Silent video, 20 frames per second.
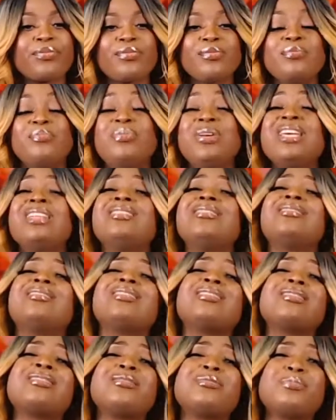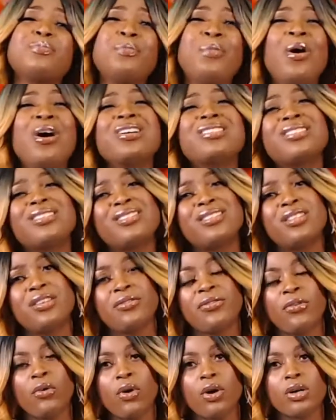been positive
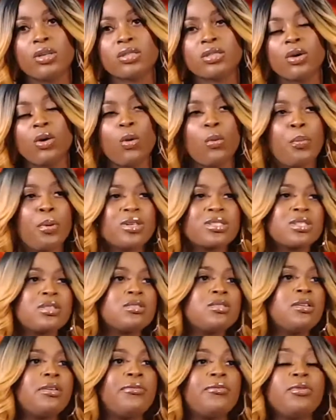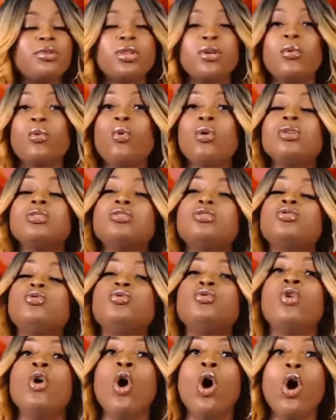for us, or positive for the ones
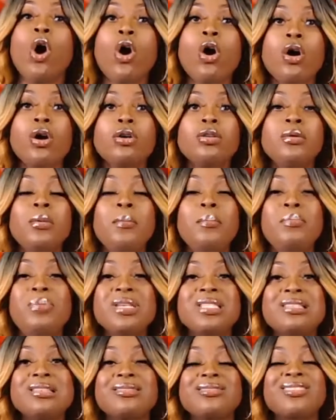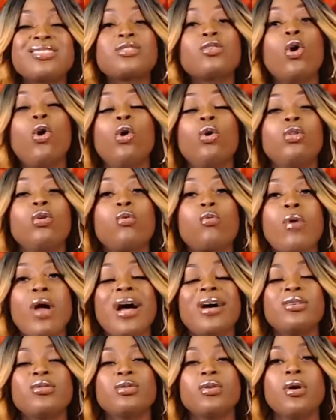who earn businesses all
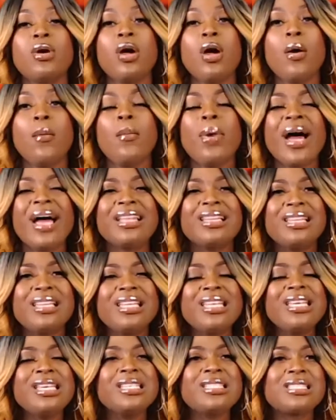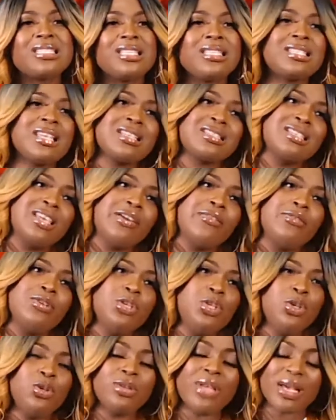around. But at least this has
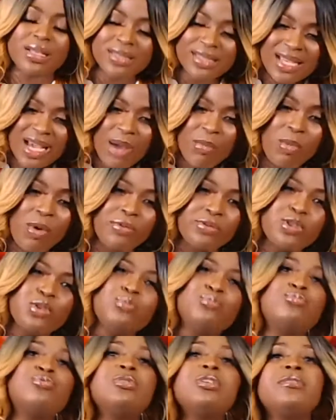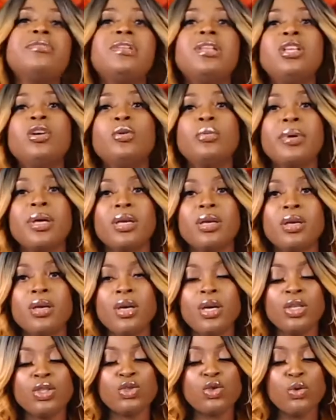given you that time off to breathe a little bit,
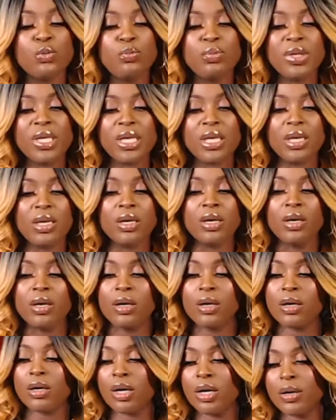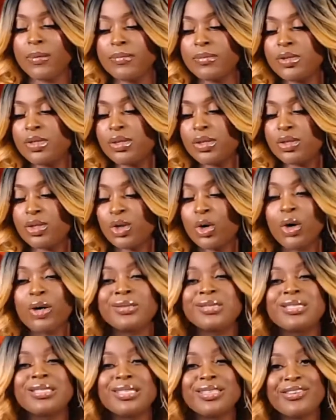to be to
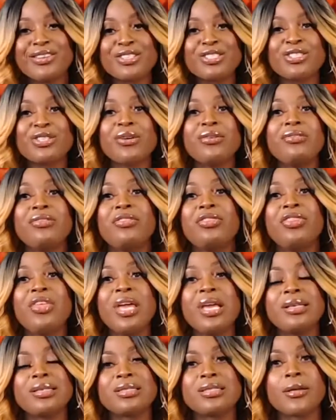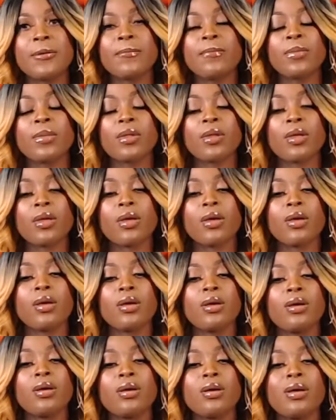consider certain things,
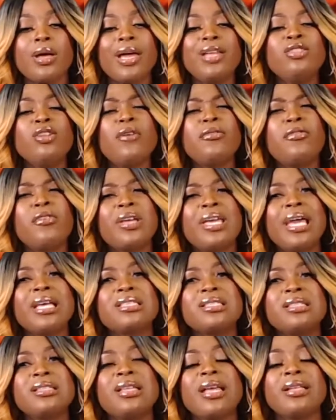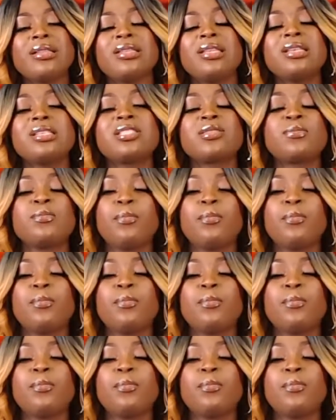and not forgetting that this